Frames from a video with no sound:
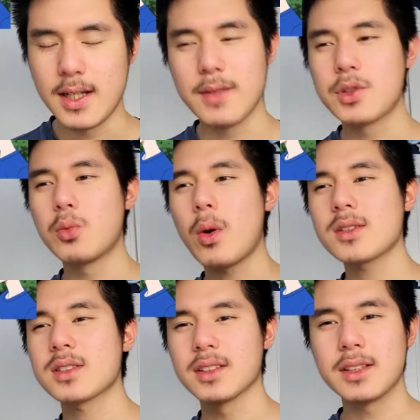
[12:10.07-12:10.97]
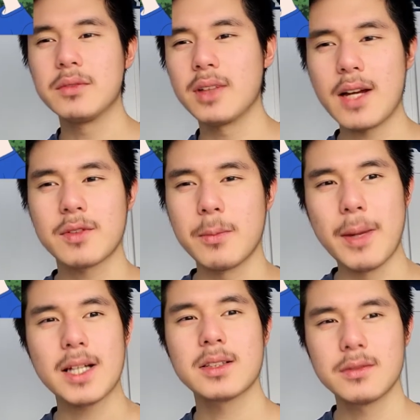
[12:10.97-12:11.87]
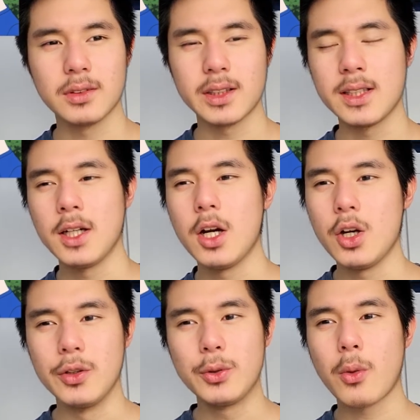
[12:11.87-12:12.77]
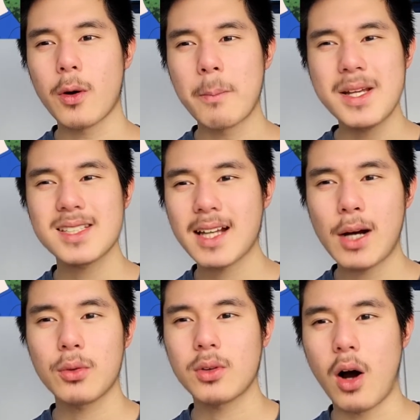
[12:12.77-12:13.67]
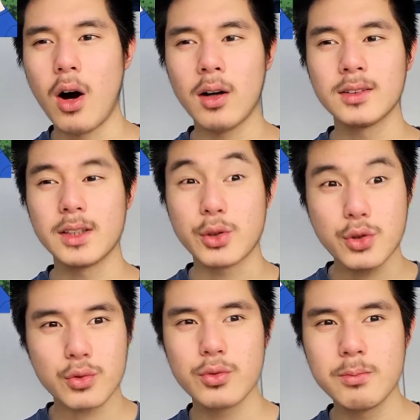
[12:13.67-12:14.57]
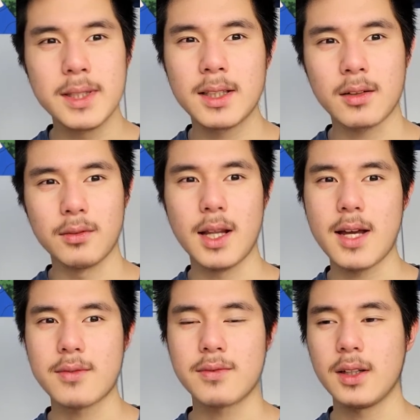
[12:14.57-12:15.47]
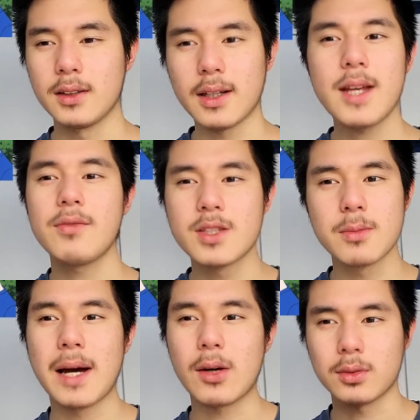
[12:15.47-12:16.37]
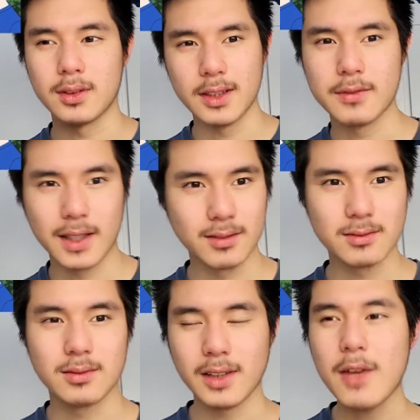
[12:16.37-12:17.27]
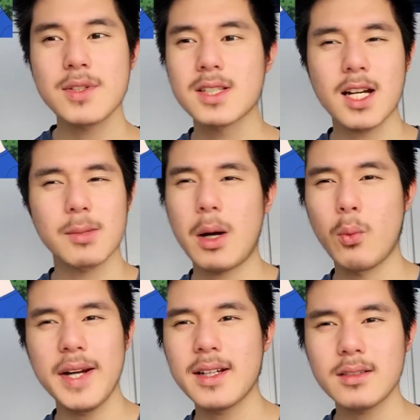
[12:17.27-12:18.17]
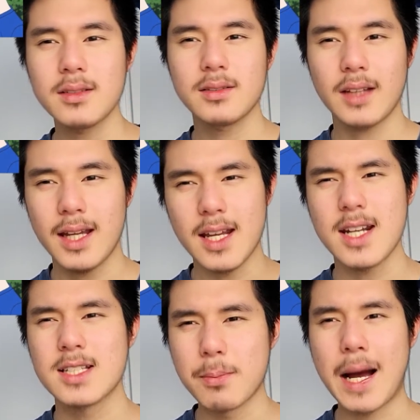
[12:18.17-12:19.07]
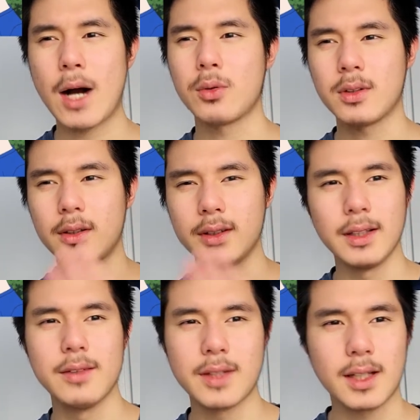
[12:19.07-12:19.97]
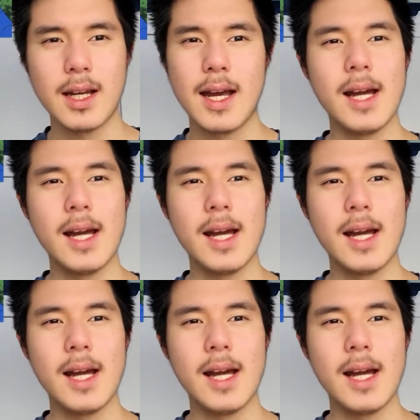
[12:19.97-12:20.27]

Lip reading: If you want to live life competitively, you're missing out on the true meaning of life. Life is about living. Life is not about winning, and it is about living.